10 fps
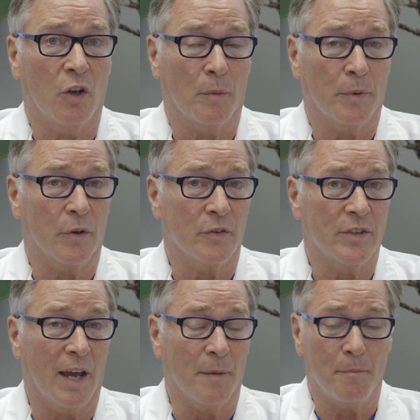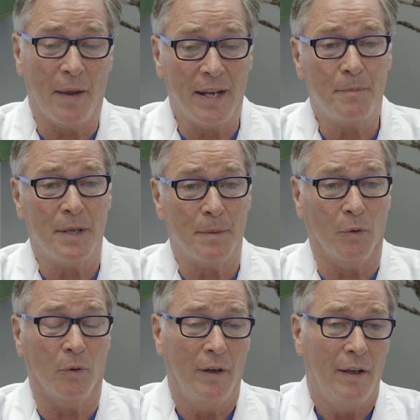a long period of time. Many
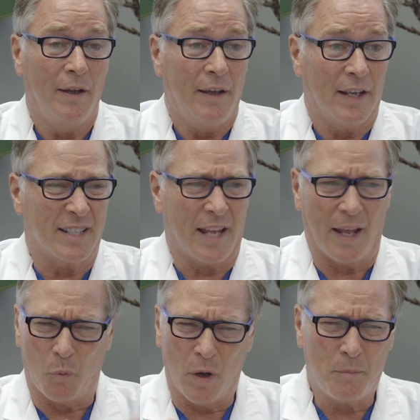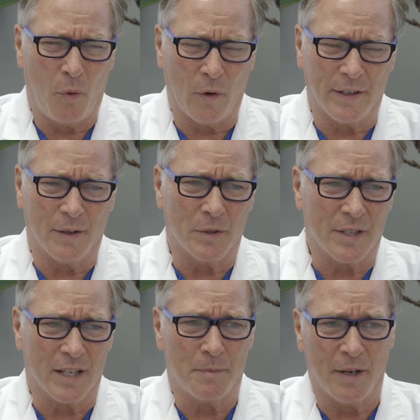people, it's at one point, it
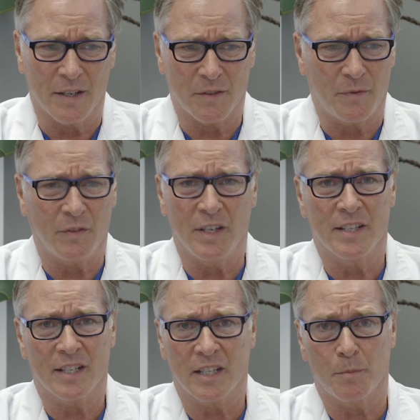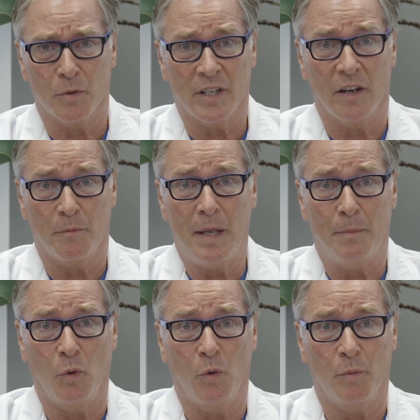was estimated as 50 to 60 percent of
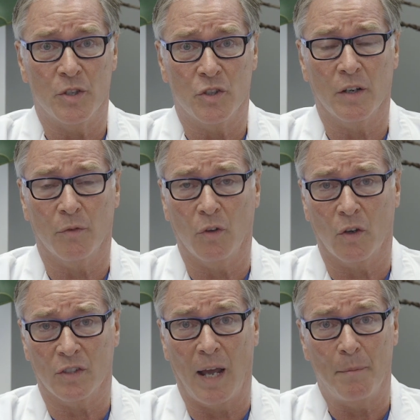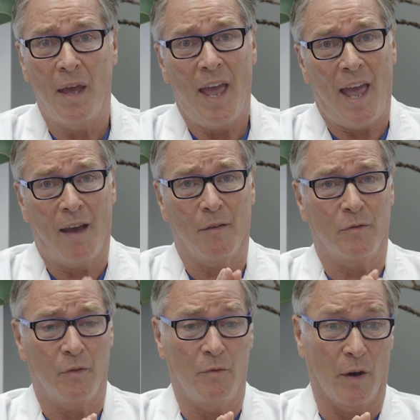people who've been shunted for a long time
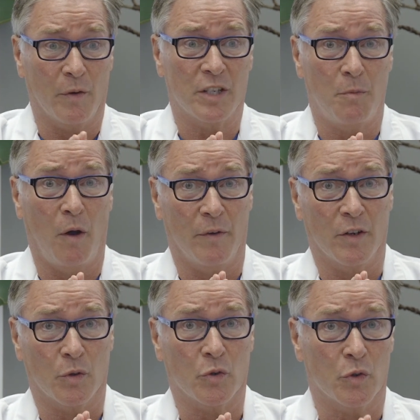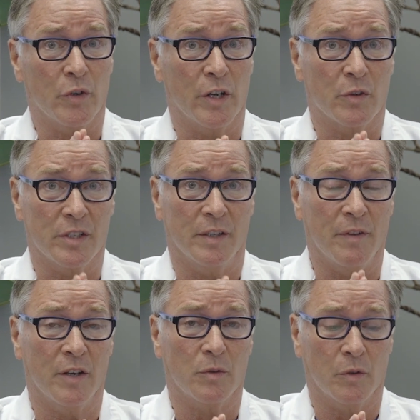have very small ventricles or near
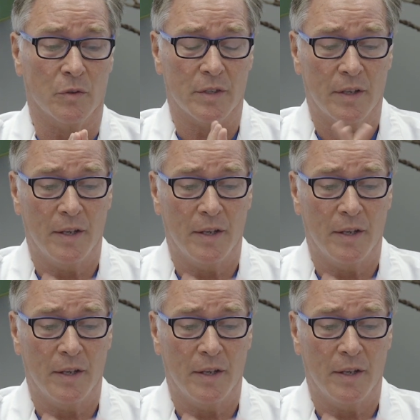slit ventricles.